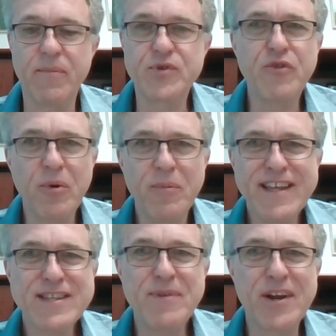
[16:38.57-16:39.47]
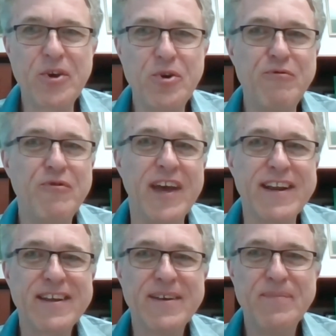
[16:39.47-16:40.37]
So for me, it's been a good
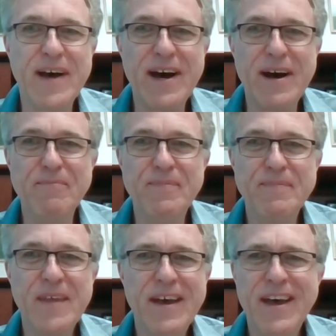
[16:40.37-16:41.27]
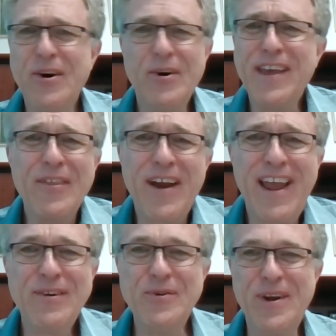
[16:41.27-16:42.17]
fit. On the other
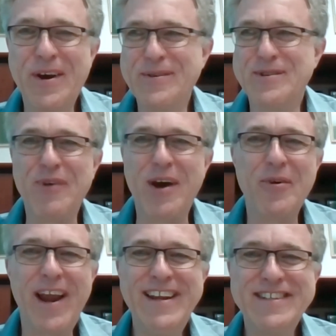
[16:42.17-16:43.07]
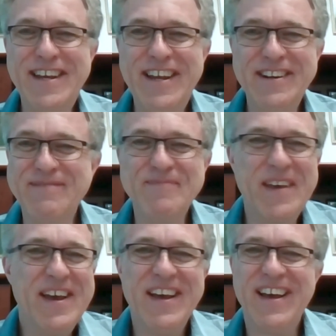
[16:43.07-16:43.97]
hand, who knows, if I were 18,
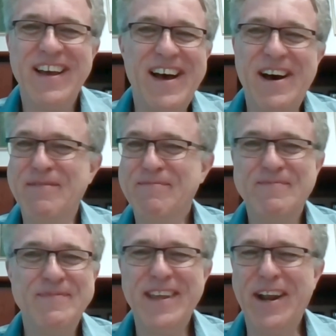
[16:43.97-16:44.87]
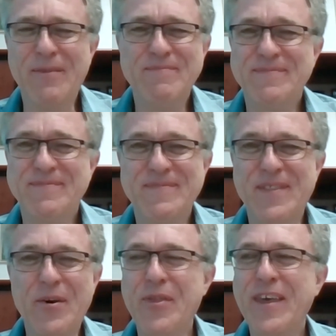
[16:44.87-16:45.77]

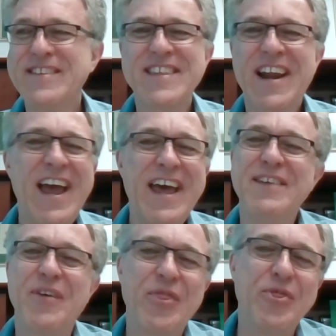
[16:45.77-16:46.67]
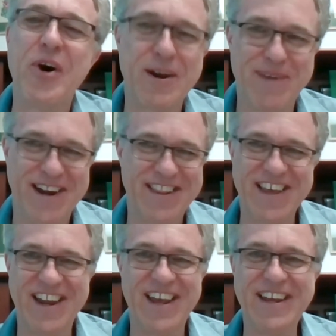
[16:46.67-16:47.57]
there are things that I hadn't even thought about at
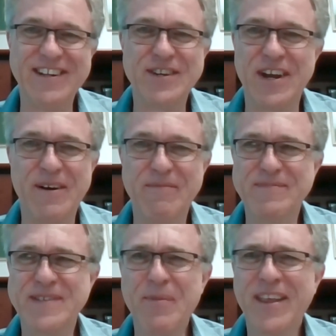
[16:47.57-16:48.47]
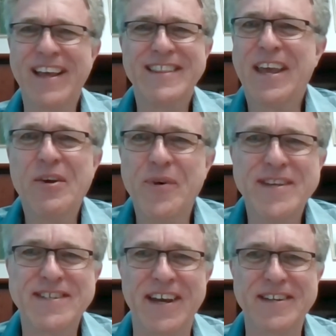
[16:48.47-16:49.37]
that age. Something like
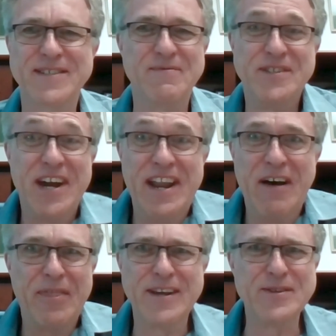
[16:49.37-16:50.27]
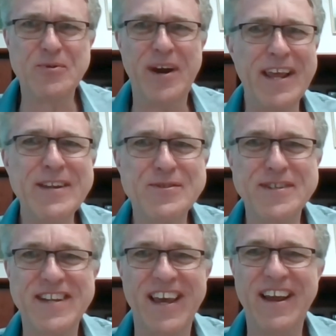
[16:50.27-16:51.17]
linguistics, which I now think is quite
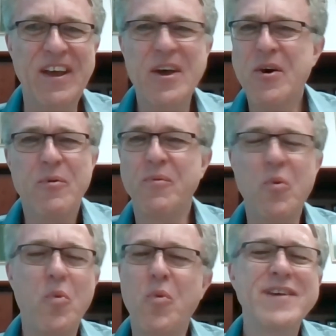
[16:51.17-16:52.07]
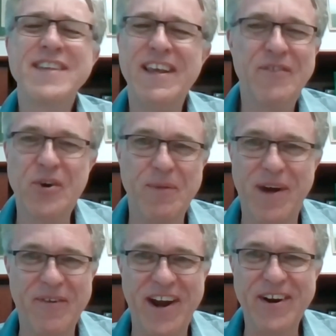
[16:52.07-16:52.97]
interesting, wasn't even on
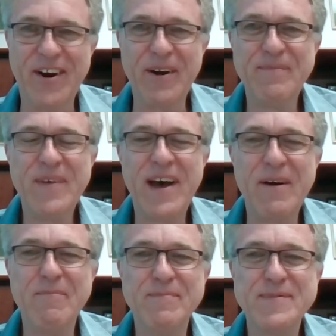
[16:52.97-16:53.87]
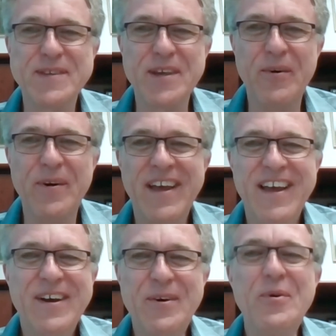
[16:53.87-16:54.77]
my radar. So
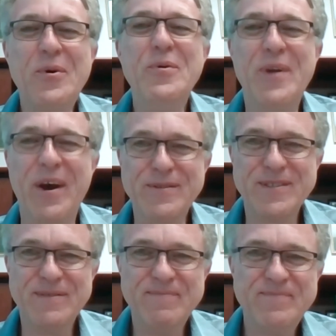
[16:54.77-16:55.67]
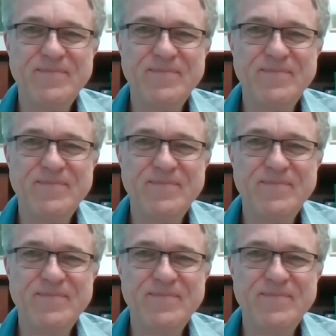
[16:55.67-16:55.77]
who knows?